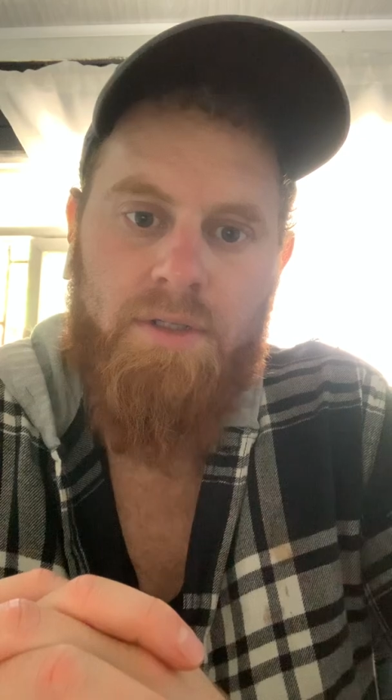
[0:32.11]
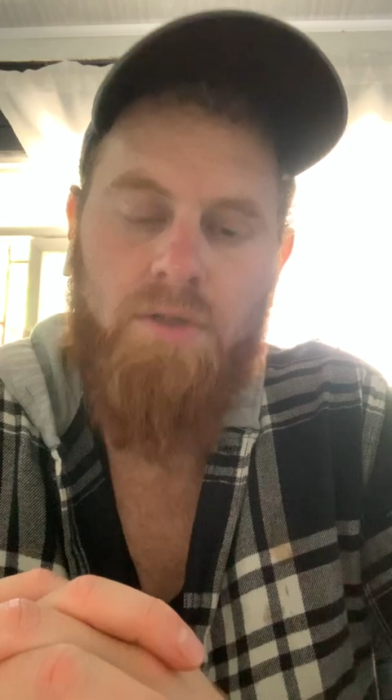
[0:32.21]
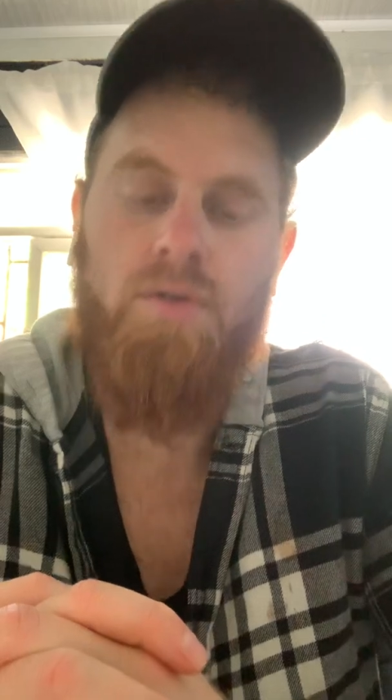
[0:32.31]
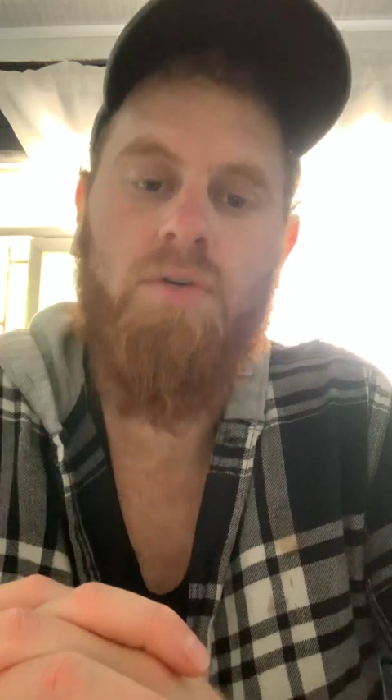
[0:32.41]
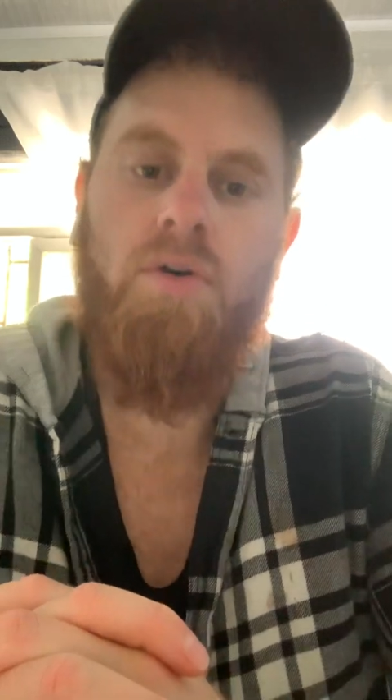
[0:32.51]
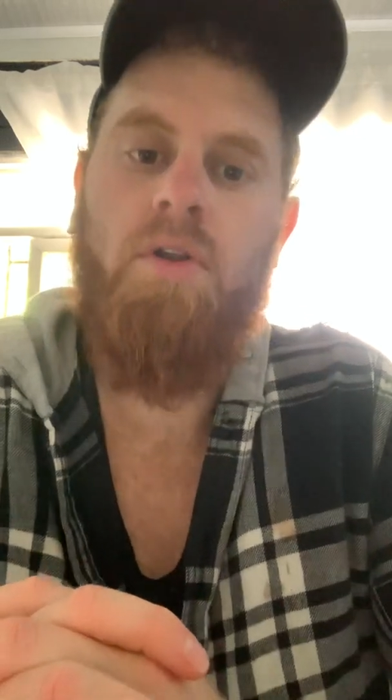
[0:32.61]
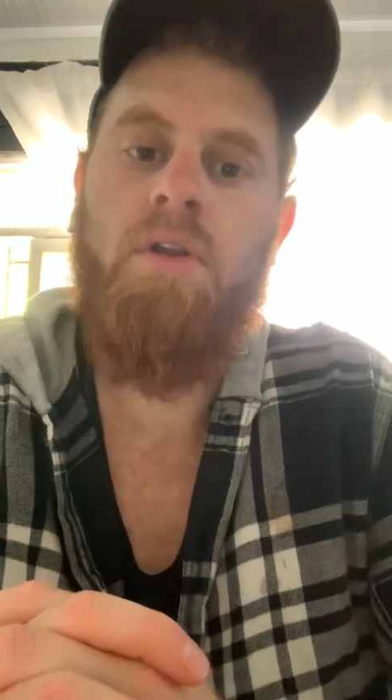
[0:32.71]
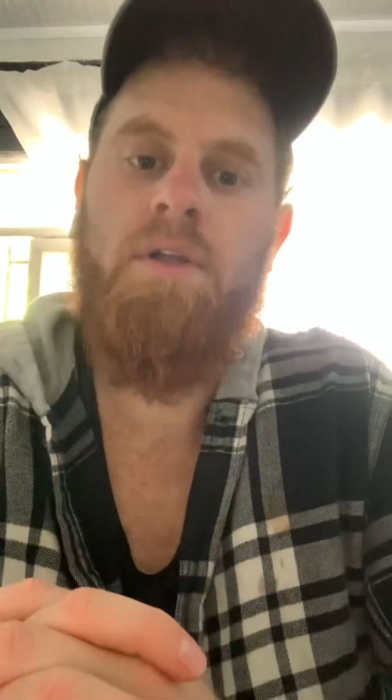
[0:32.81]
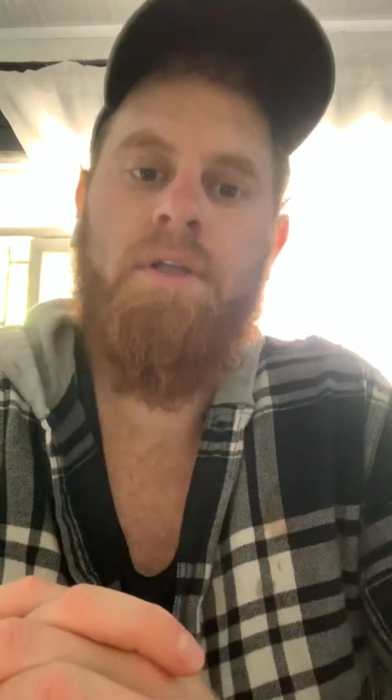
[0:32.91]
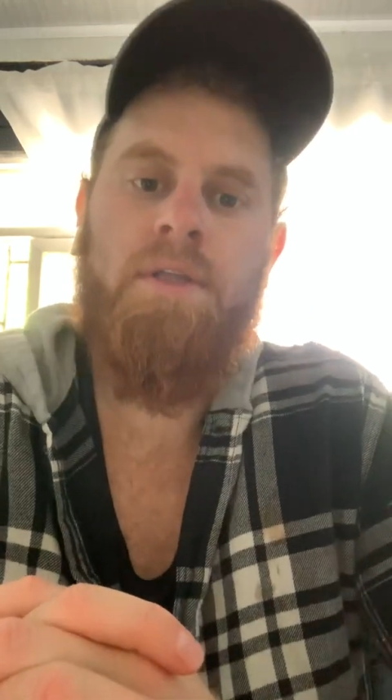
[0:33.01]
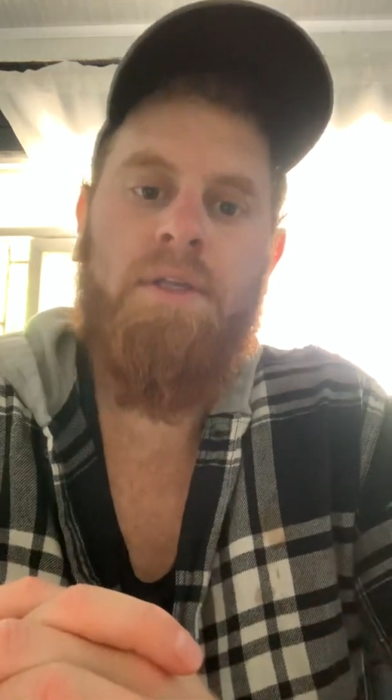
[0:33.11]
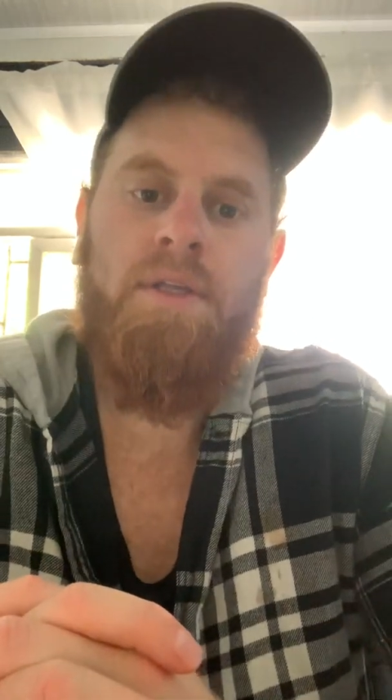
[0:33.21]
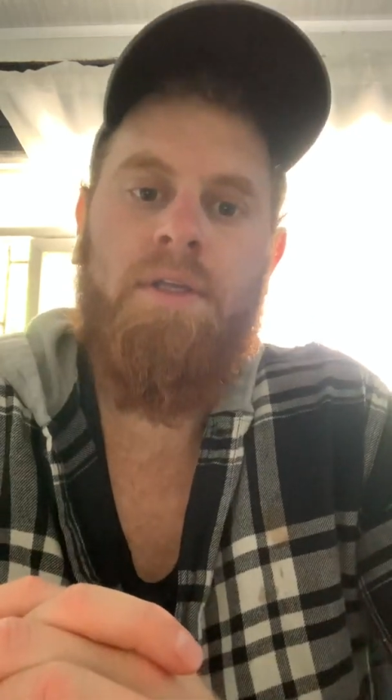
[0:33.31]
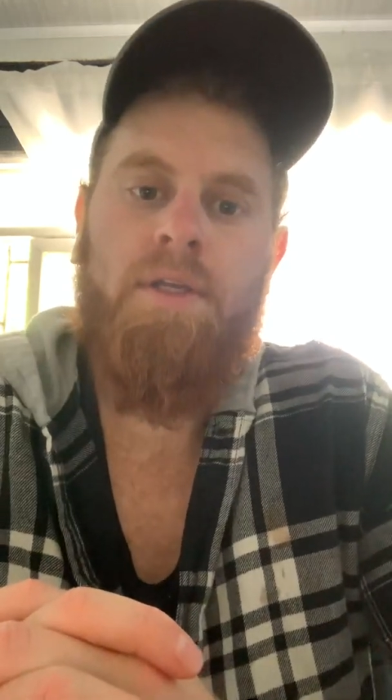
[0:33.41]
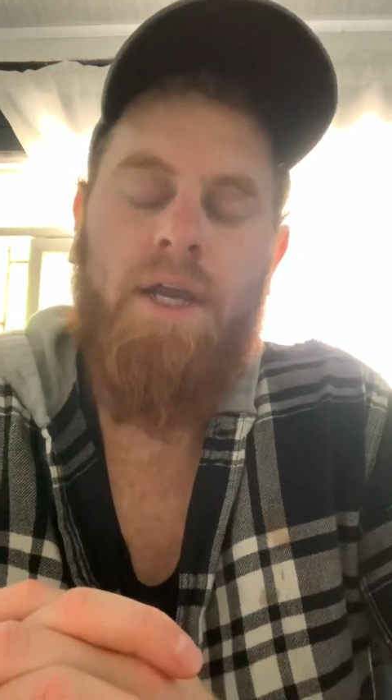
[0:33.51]
Google,
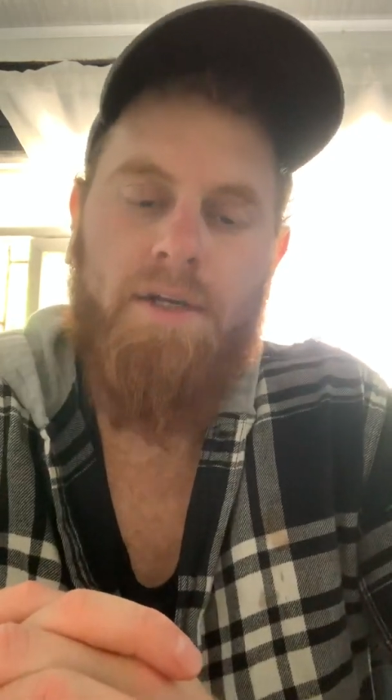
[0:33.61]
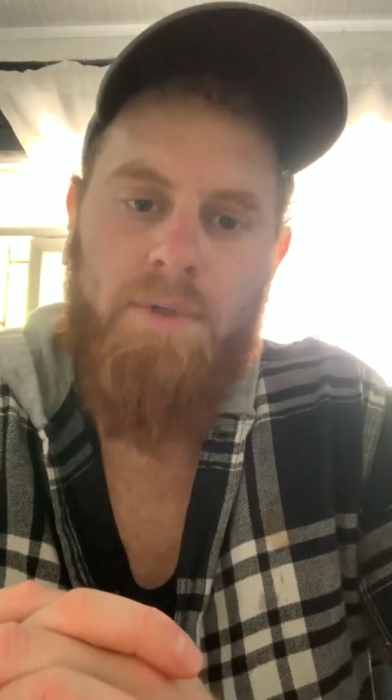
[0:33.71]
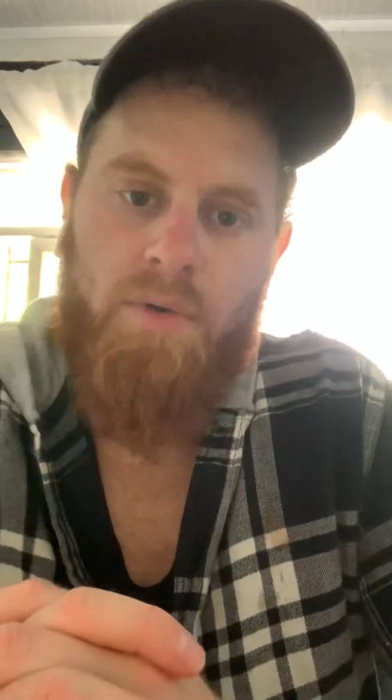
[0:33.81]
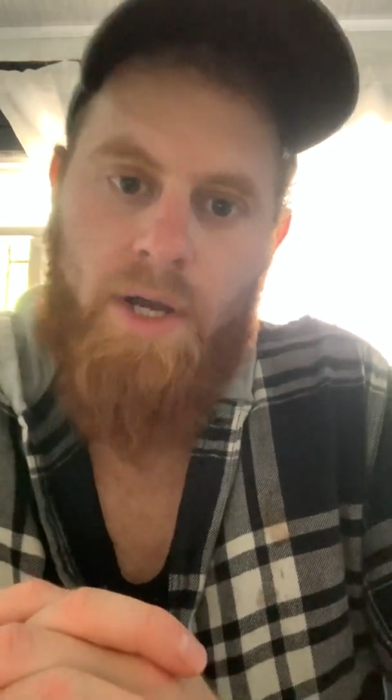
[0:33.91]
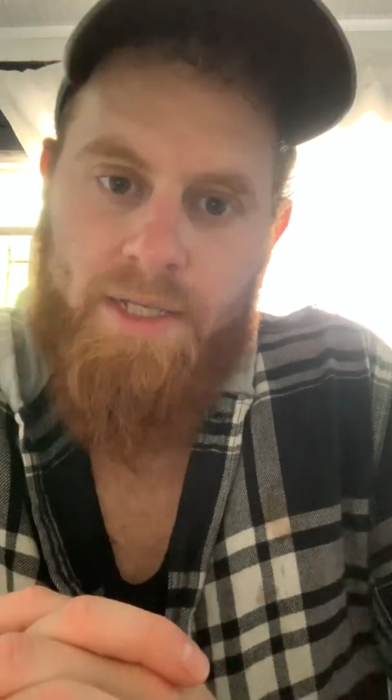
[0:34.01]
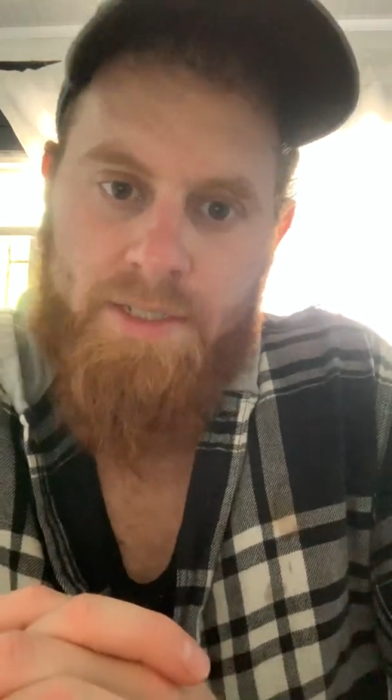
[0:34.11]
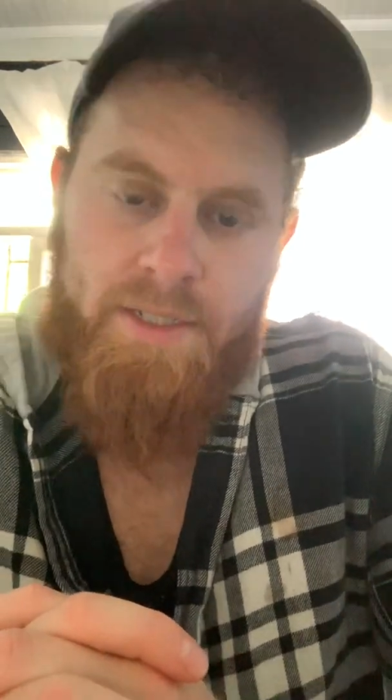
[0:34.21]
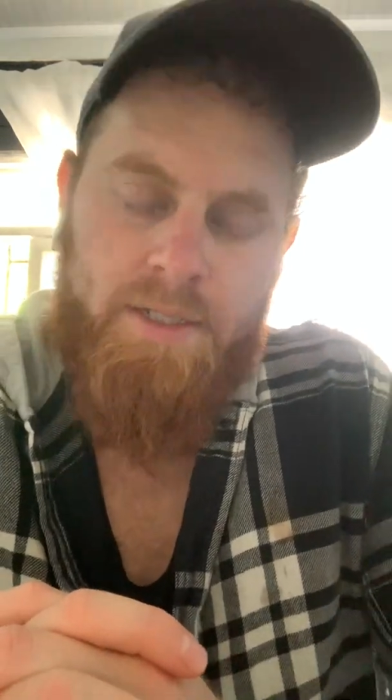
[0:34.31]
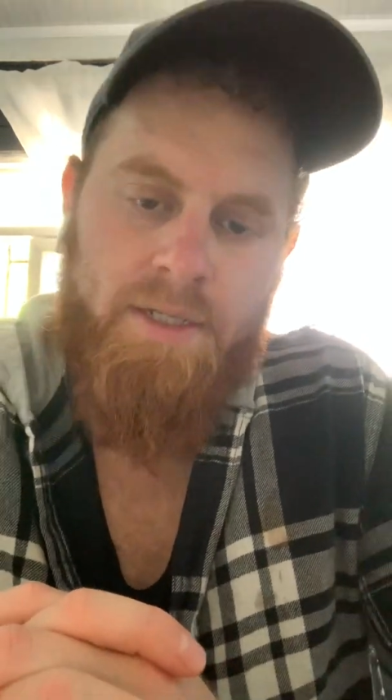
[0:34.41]
AWS.